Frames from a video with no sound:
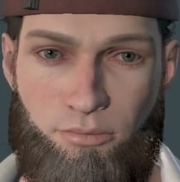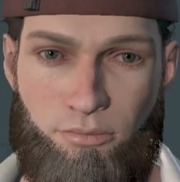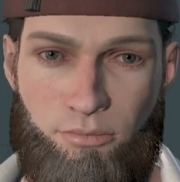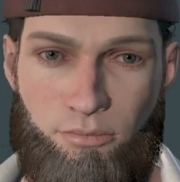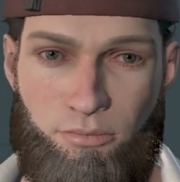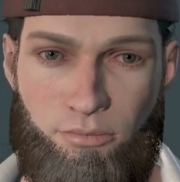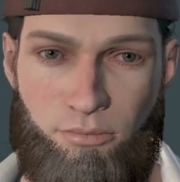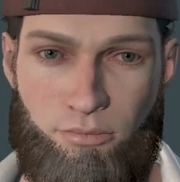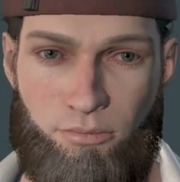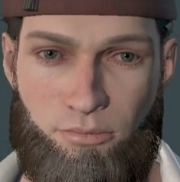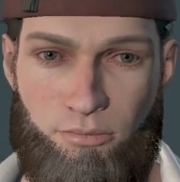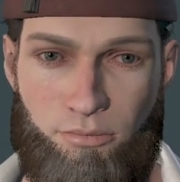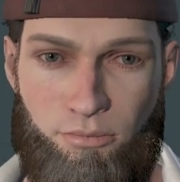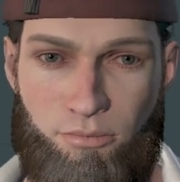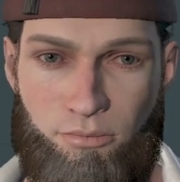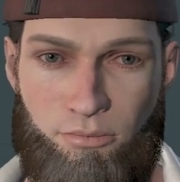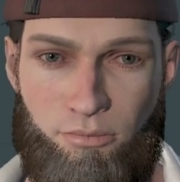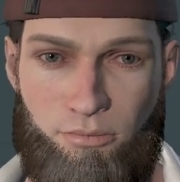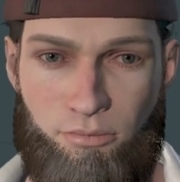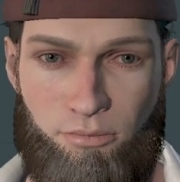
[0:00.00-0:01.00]

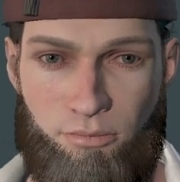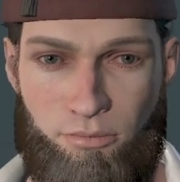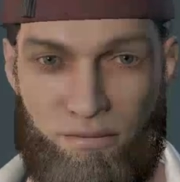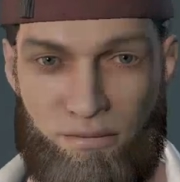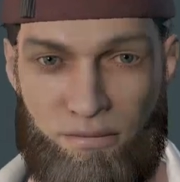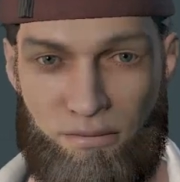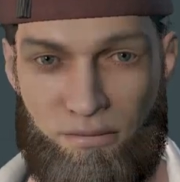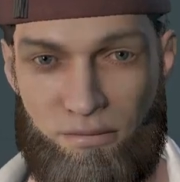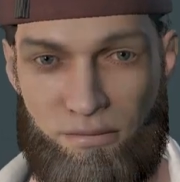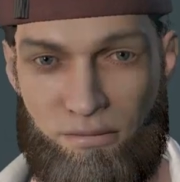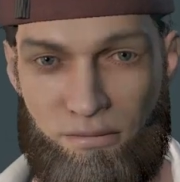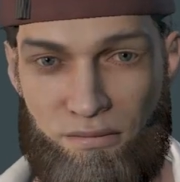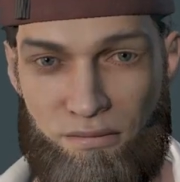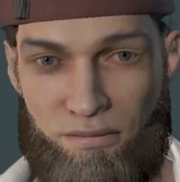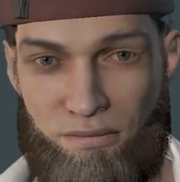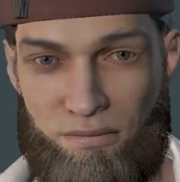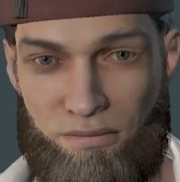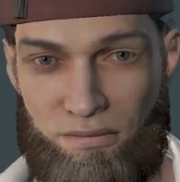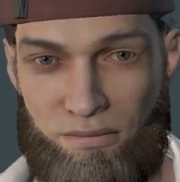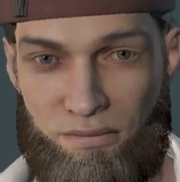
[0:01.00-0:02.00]

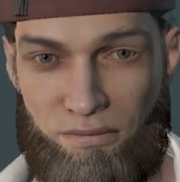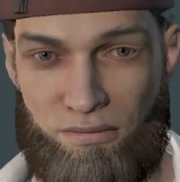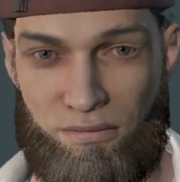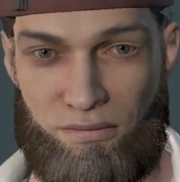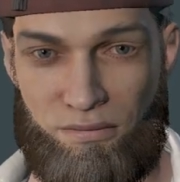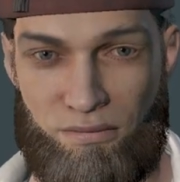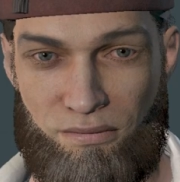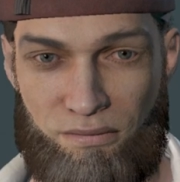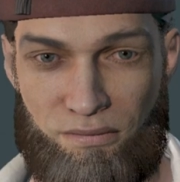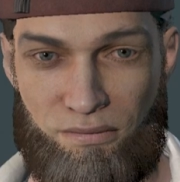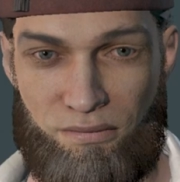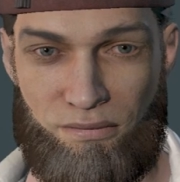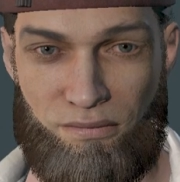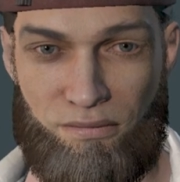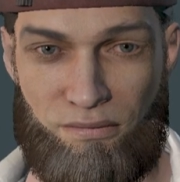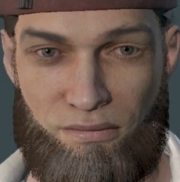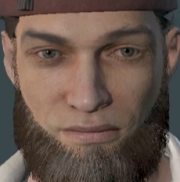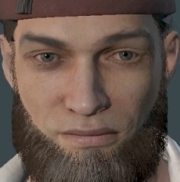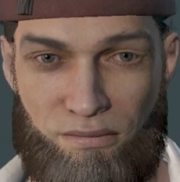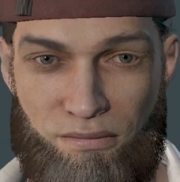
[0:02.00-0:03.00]

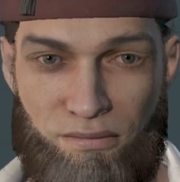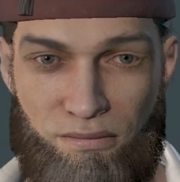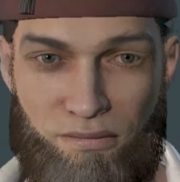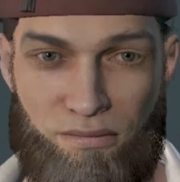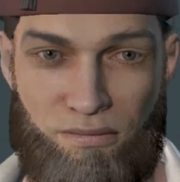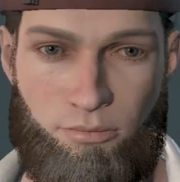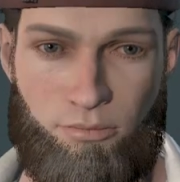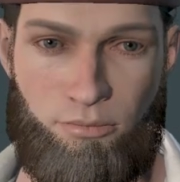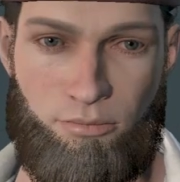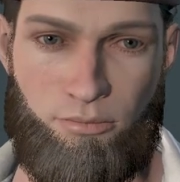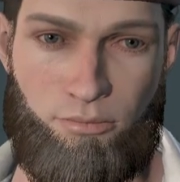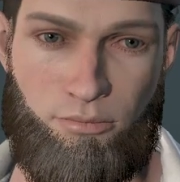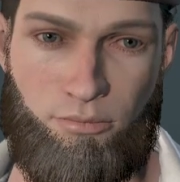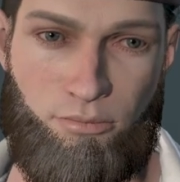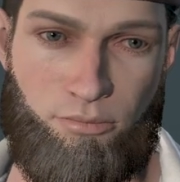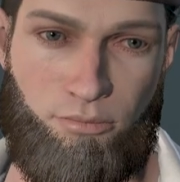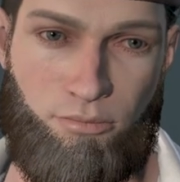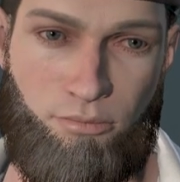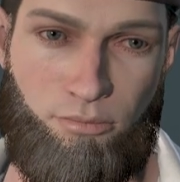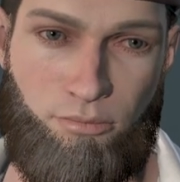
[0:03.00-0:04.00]

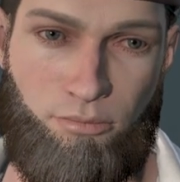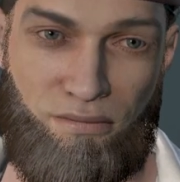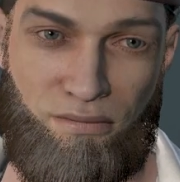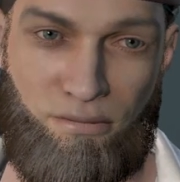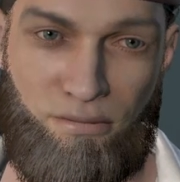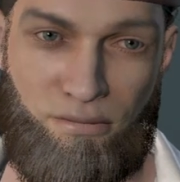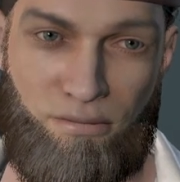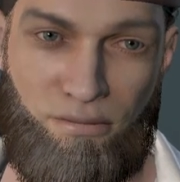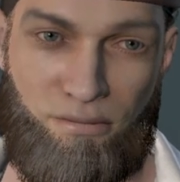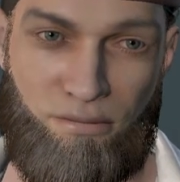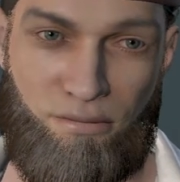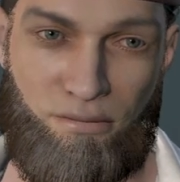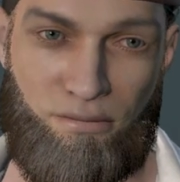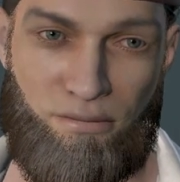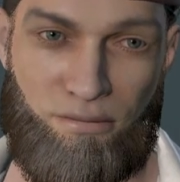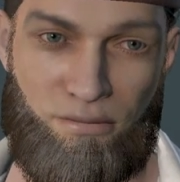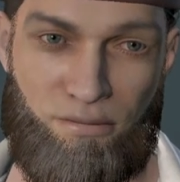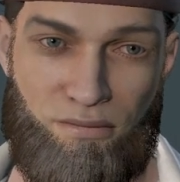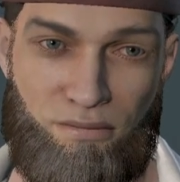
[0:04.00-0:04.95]
Nobody speaks.